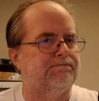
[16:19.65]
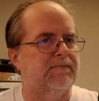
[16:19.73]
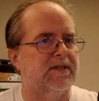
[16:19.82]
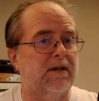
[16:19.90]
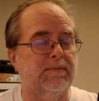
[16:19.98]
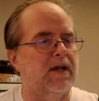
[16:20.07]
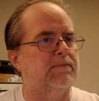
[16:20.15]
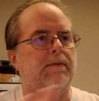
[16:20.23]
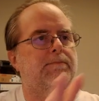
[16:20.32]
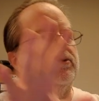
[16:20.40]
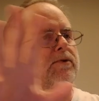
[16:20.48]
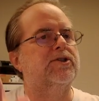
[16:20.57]
Sometimes I'm
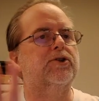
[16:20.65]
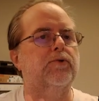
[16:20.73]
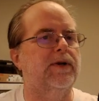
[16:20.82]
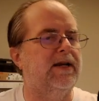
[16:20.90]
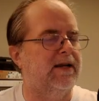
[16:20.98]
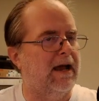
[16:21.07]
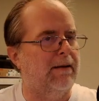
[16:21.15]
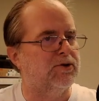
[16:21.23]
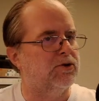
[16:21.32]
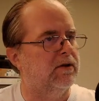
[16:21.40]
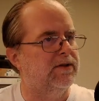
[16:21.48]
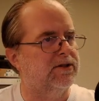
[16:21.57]
doing screen
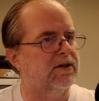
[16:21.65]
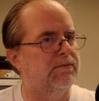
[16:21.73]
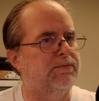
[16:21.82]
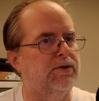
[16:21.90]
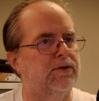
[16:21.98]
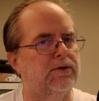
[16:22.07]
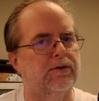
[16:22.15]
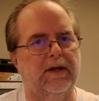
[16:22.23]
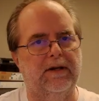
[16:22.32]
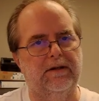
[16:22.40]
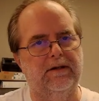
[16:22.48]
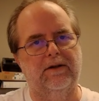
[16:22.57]
capture on this computer,
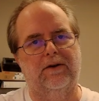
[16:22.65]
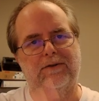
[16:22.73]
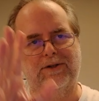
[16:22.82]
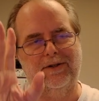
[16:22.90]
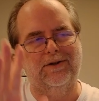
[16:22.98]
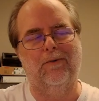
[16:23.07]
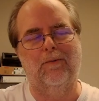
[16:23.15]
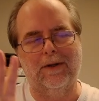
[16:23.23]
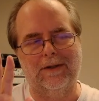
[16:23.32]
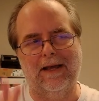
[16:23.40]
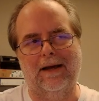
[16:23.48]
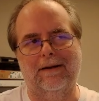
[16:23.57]
and so you don't want
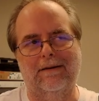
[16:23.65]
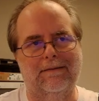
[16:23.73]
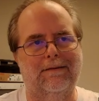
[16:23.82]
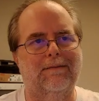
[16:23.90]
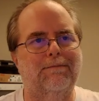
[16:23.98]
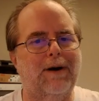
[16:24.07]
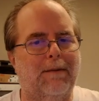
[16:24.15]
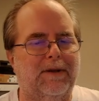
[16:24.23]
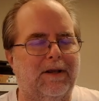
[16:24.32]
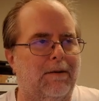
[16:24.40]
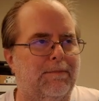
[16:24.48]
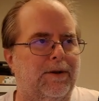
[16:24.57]
that
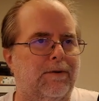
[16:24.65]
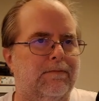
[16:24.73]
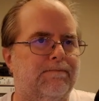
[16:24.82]
popping up here.